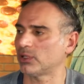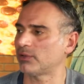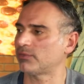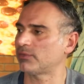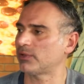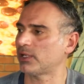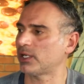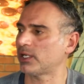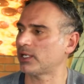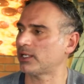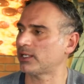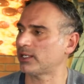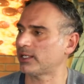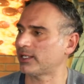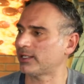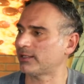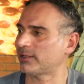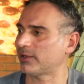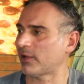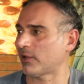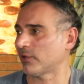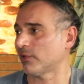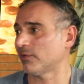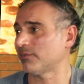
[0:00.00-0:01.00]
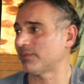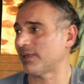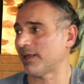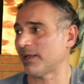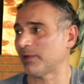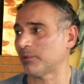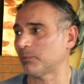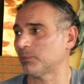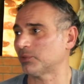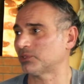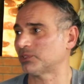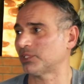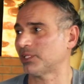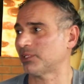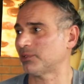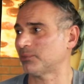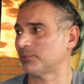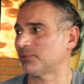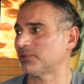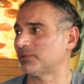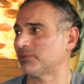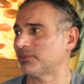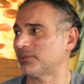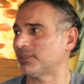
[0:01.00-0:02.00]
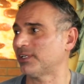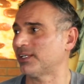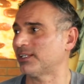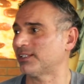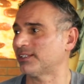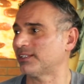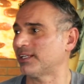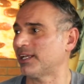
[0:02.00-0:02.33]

love that, and I love the Animal Channel. Believe it or not,